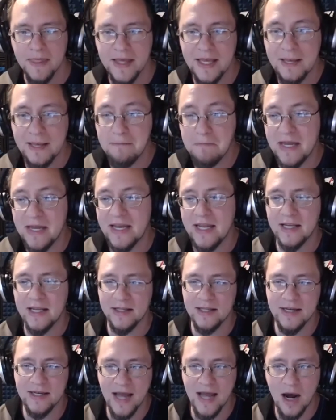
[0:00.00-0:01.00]

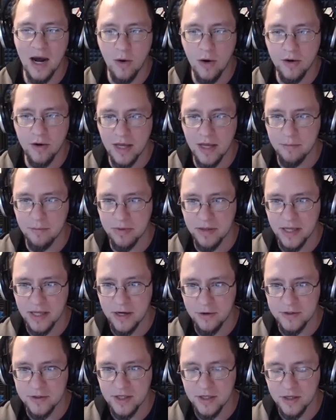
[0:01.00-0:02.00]
Immediately now I'll get
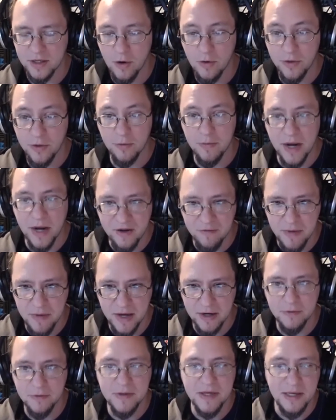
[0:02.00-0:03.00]
players that go, they're made of
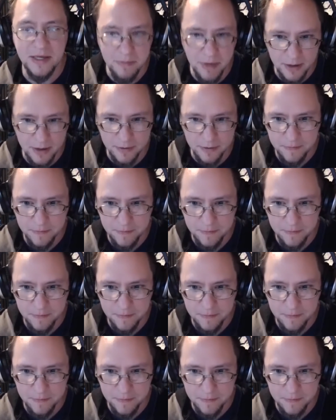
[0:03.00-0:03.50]
metal, heat metal.